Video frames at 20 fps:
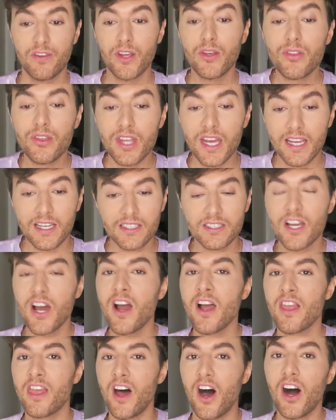few things
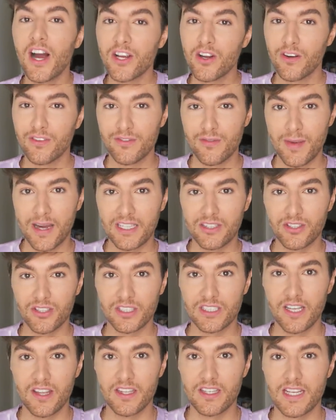that I got from
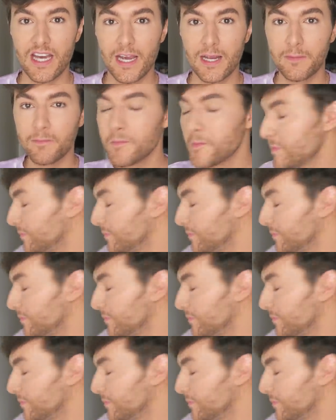ASOS the other day.